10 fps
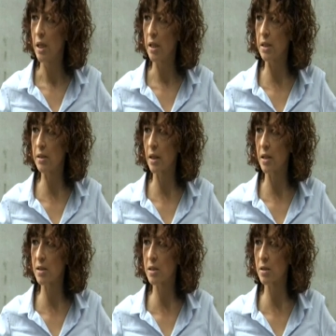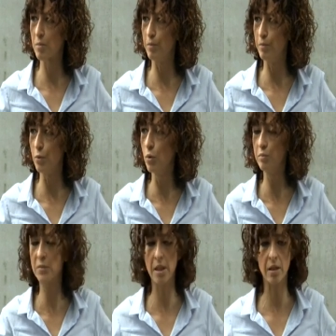and it has
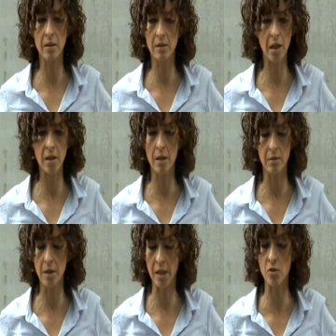bloomed uh, uh,